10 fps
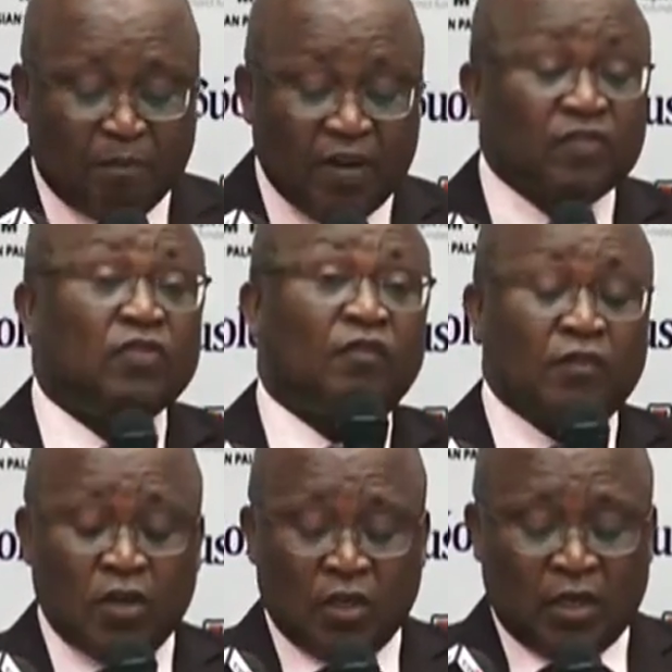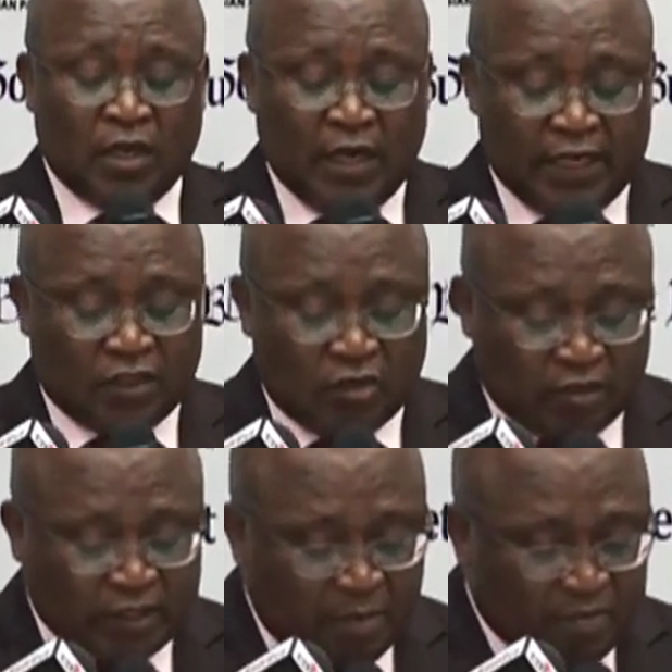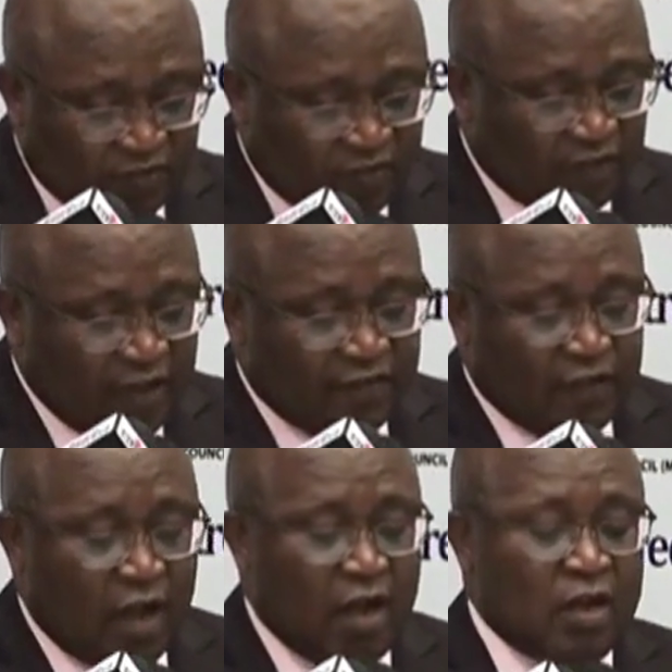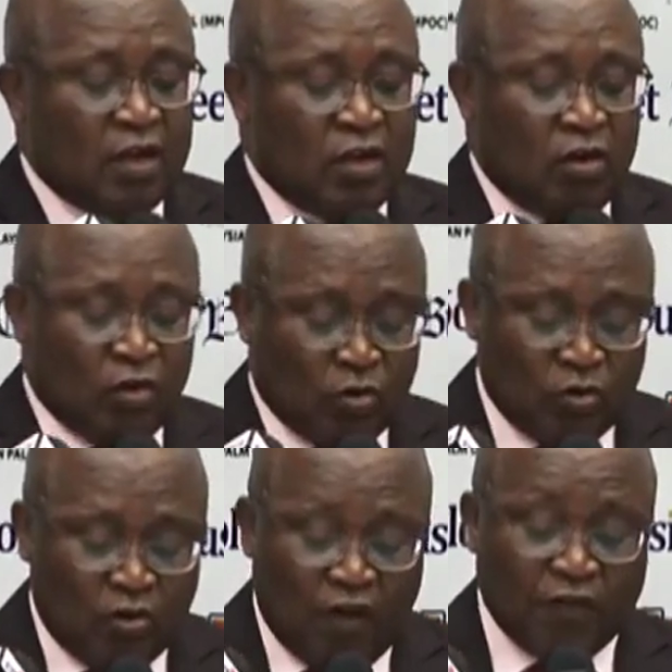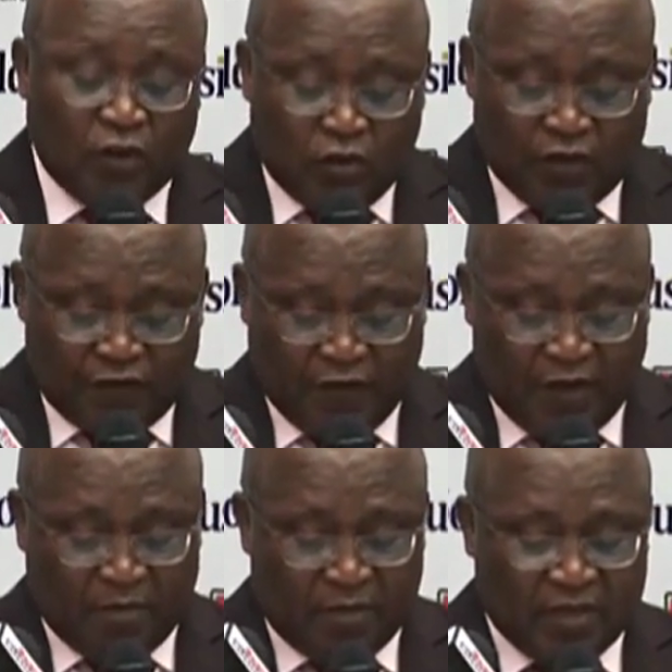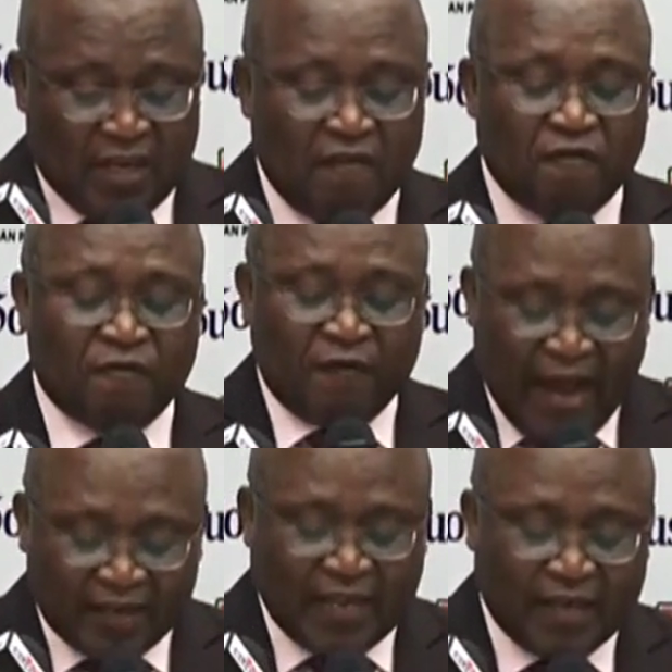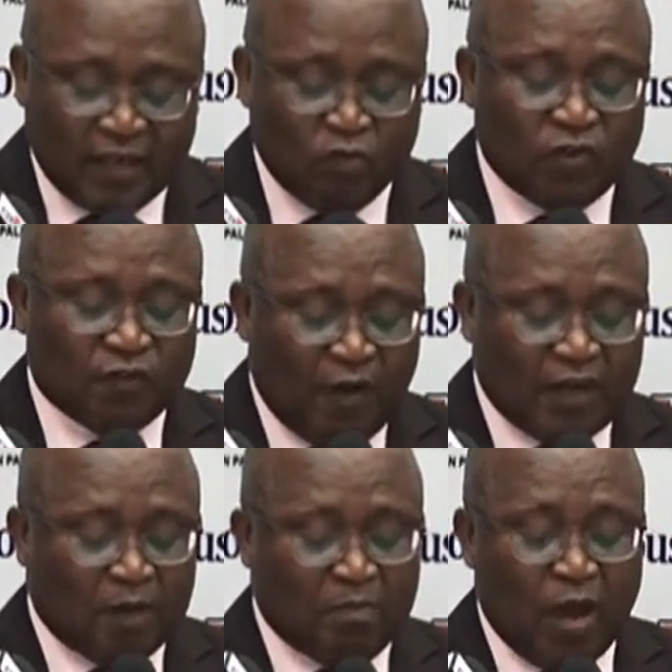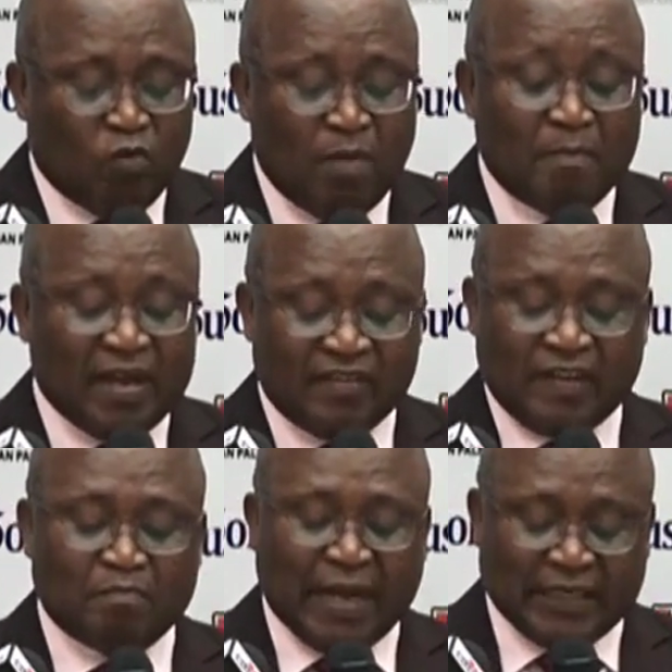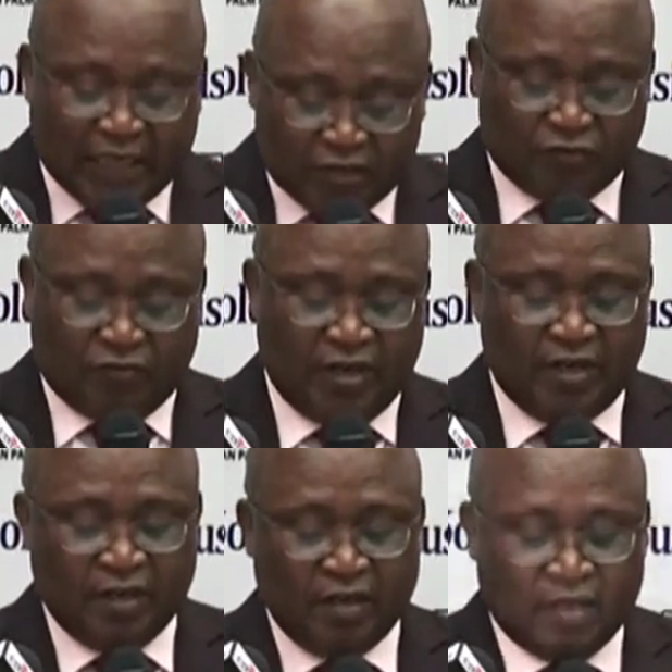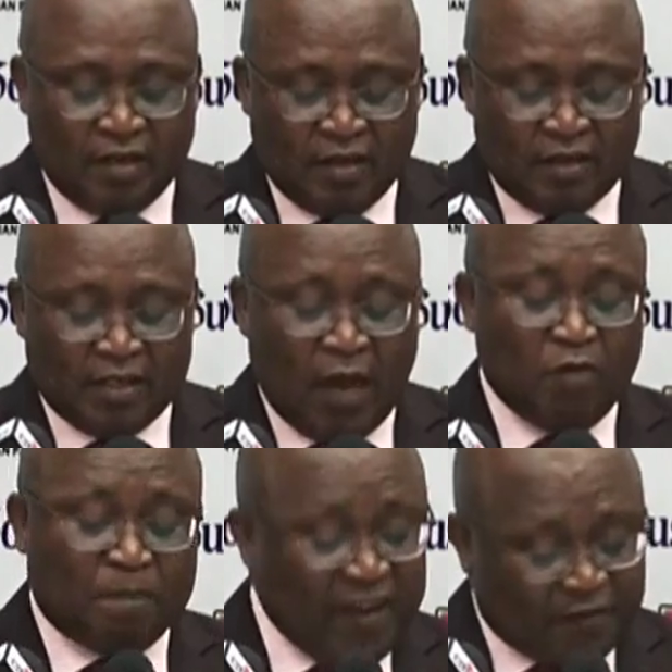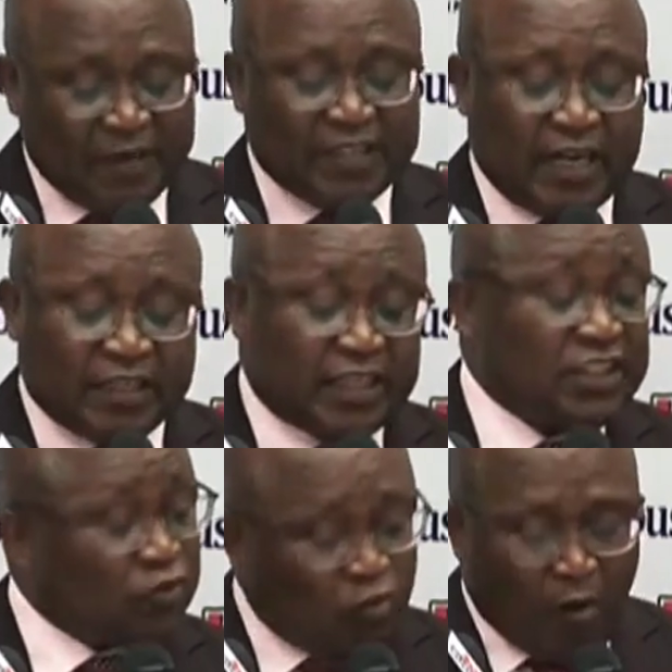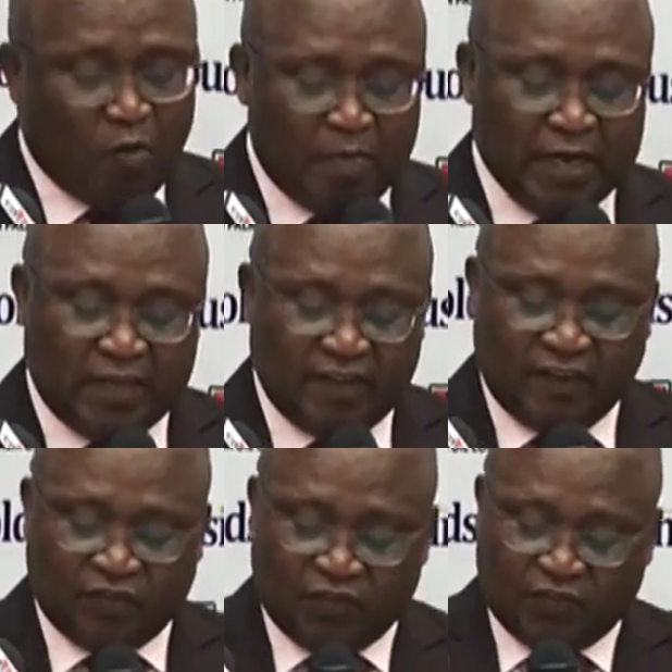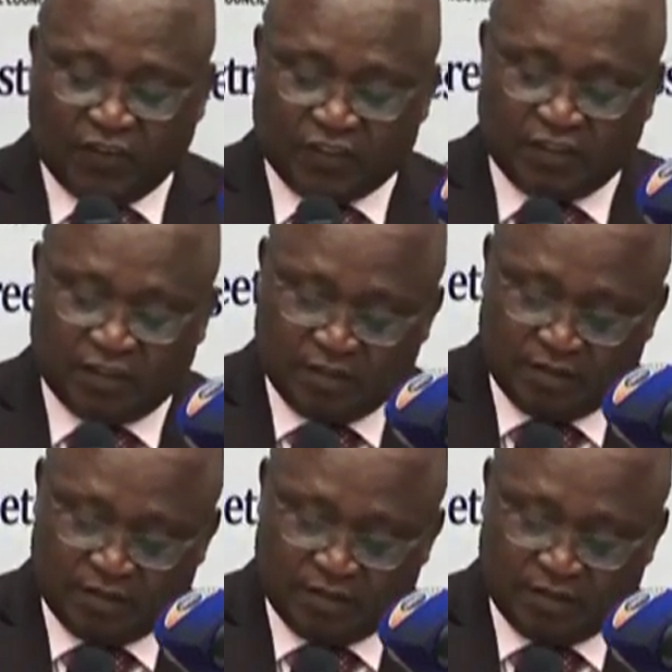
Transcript: the person of late Dr. Mrs. Esther Ocloo of Nkulenu Fame, the fact that it was founded by a woman makes it mandatory that we pay special attention to our women in this association.